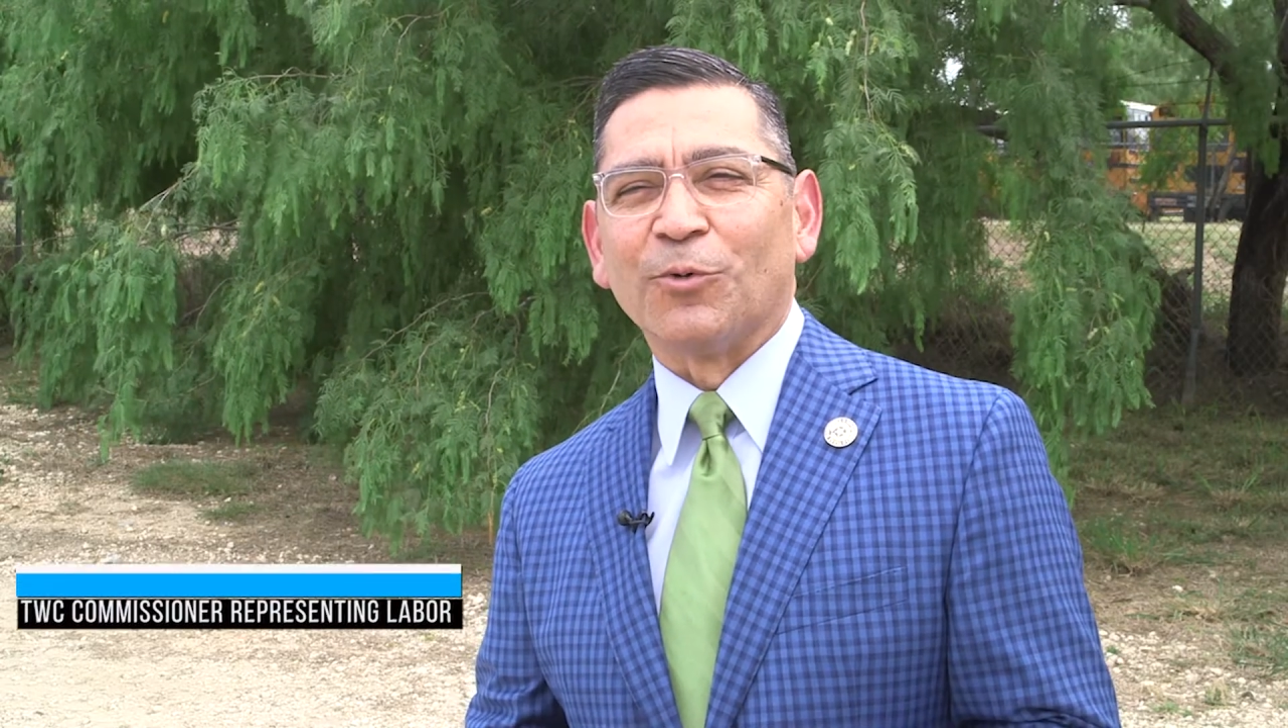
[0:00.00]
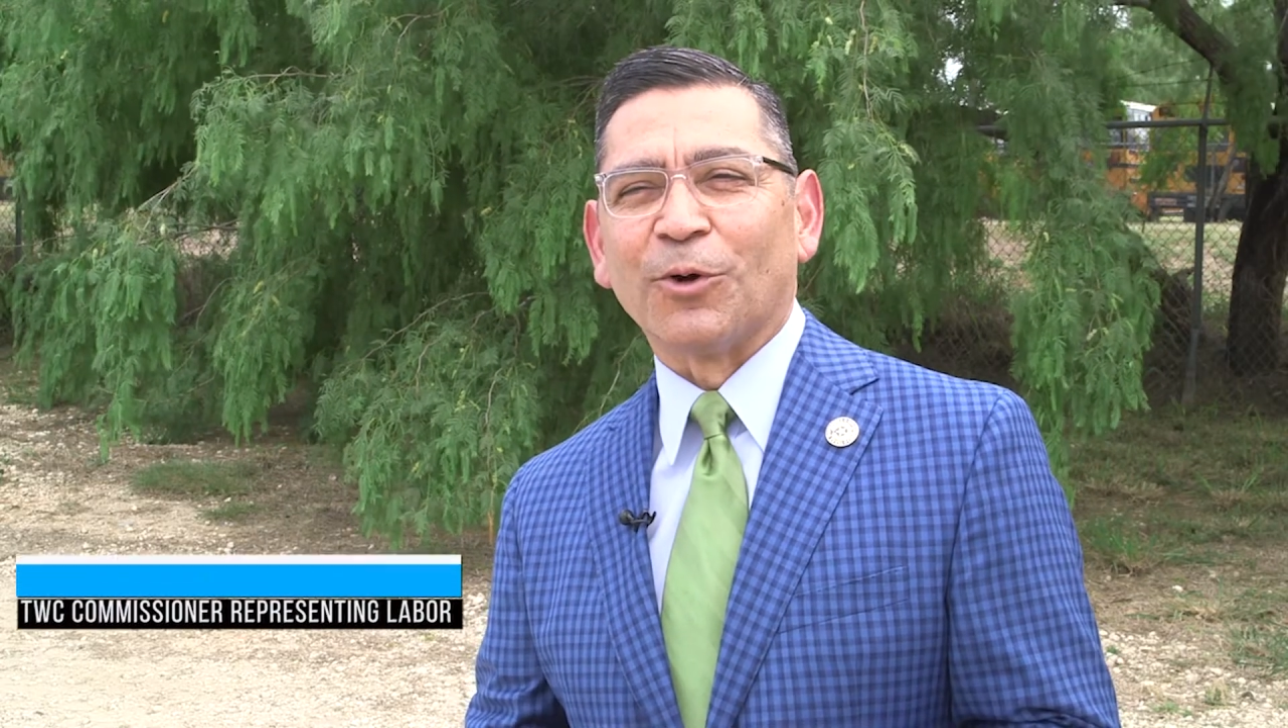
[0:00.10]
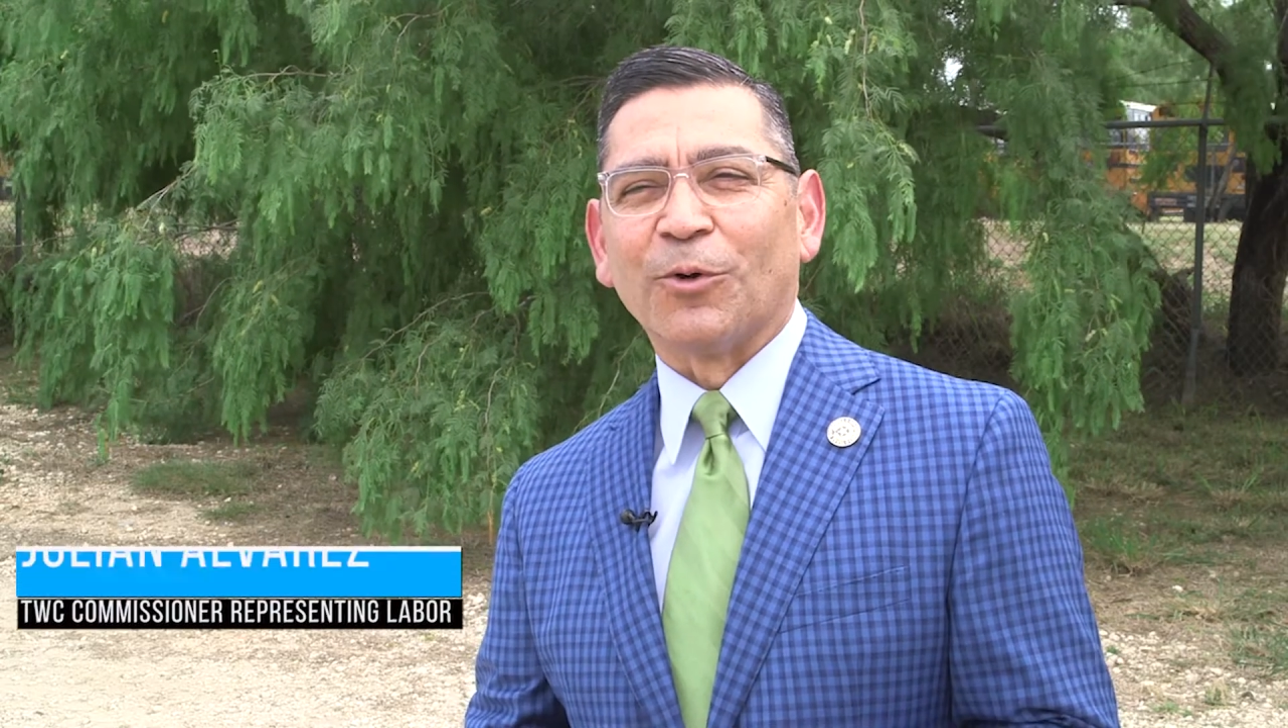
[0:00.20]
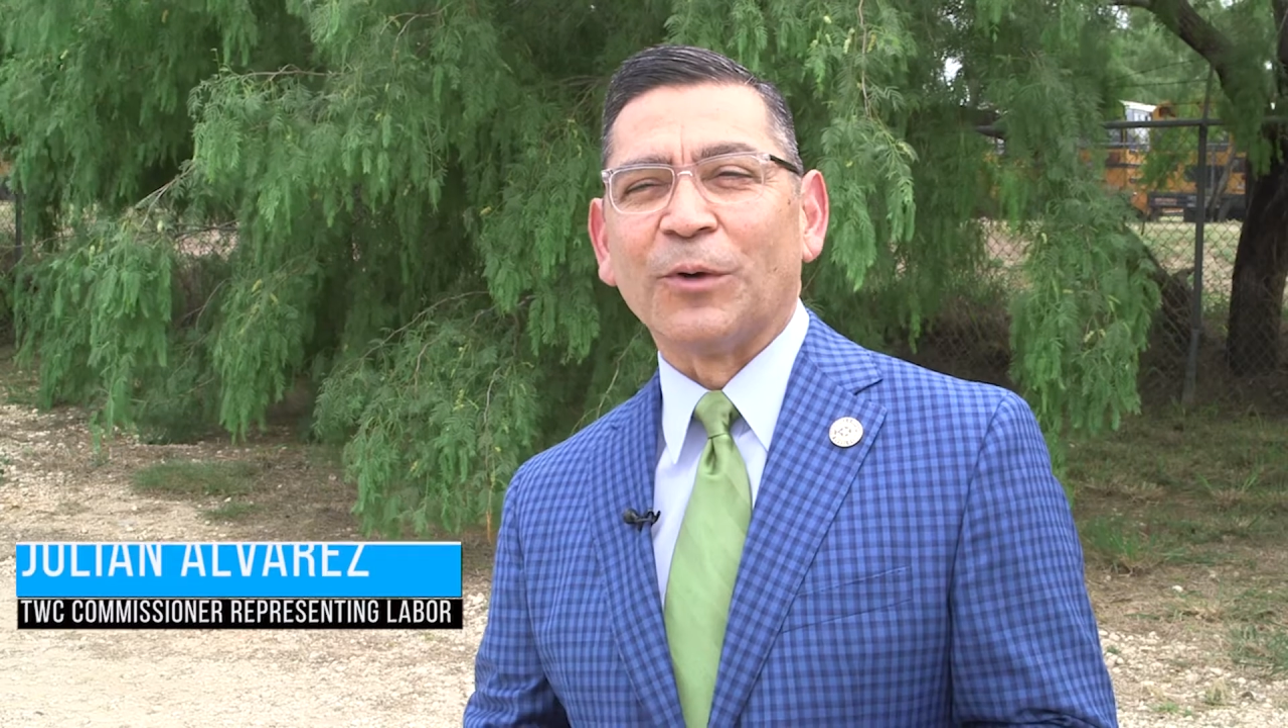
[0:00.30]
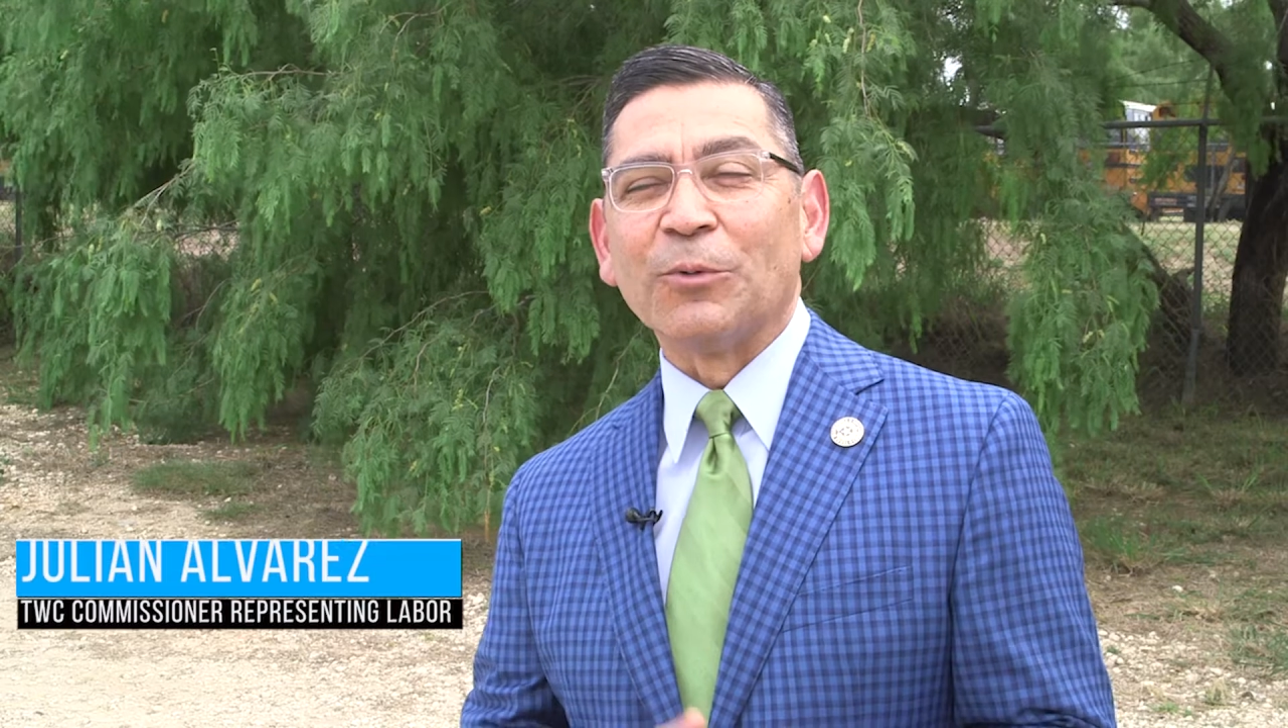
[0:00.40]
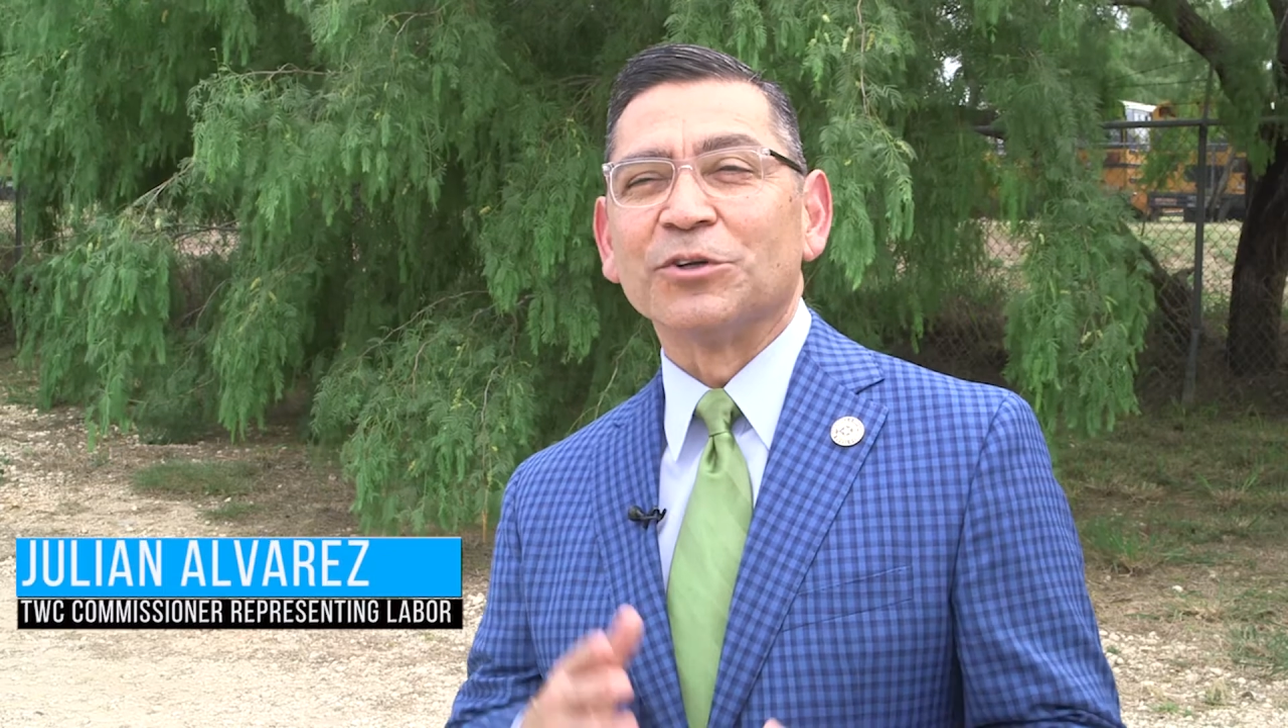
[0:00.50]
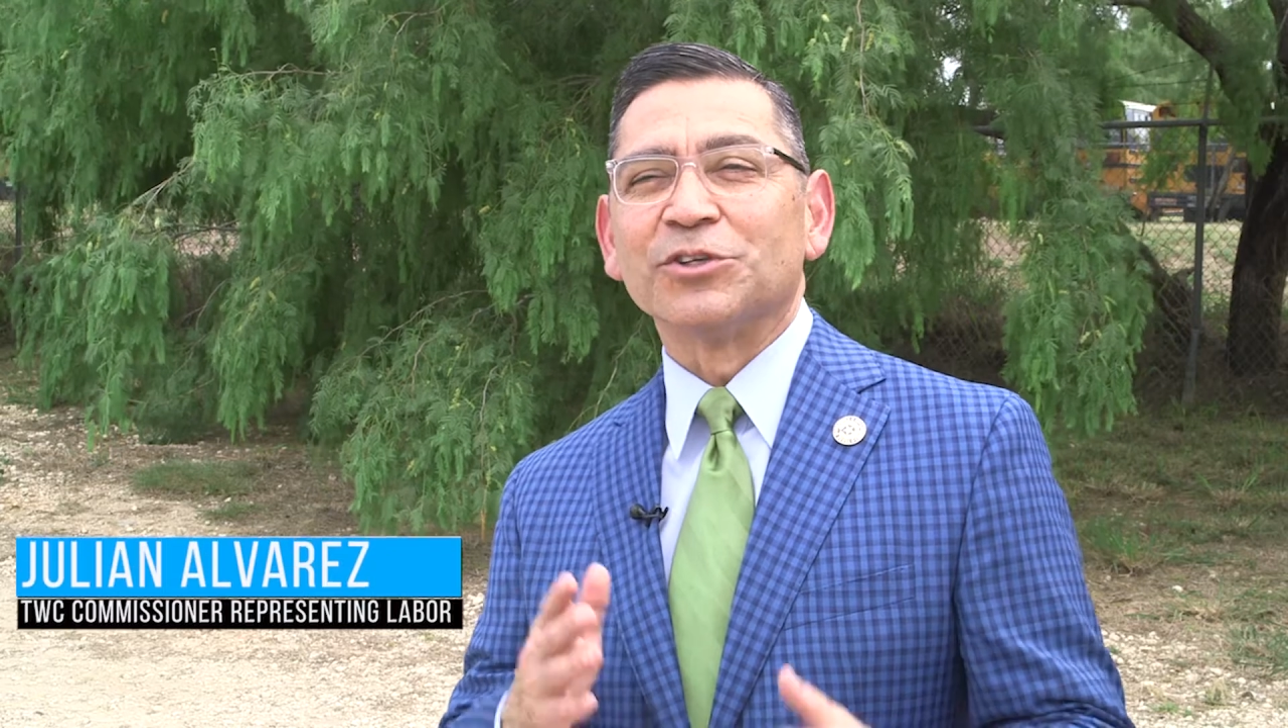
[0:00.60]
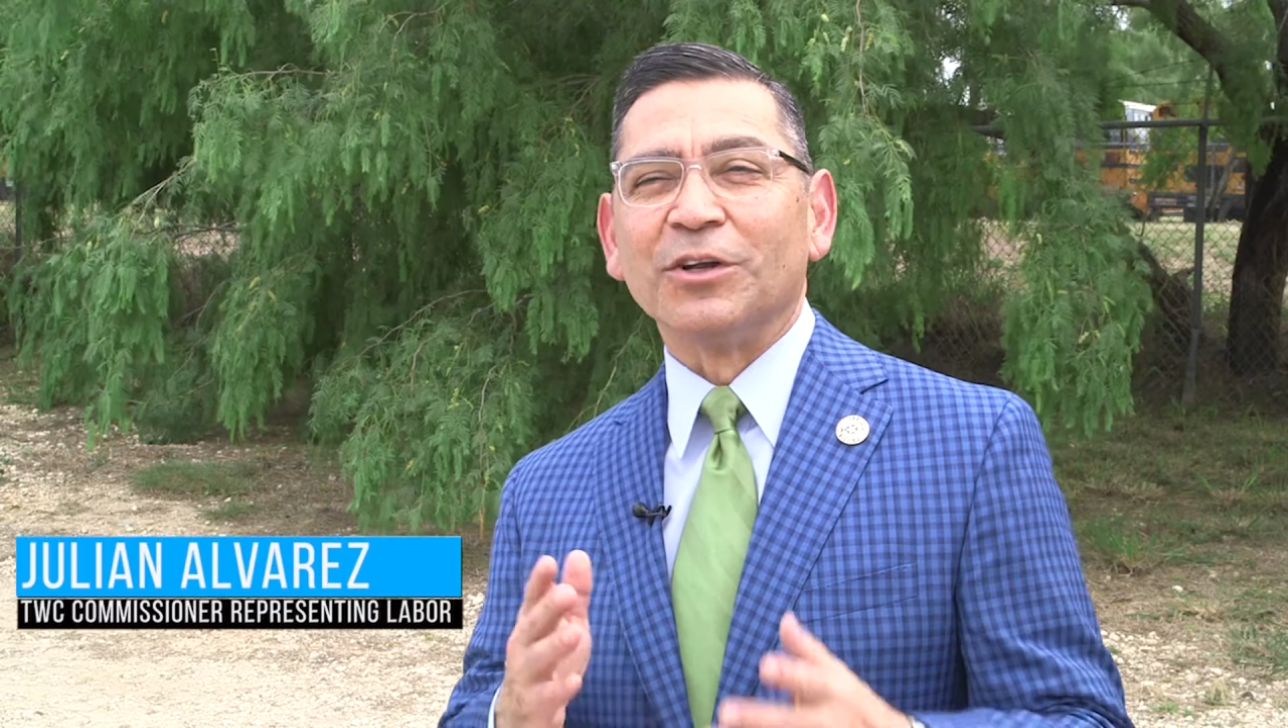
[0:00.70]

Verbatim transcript: where we were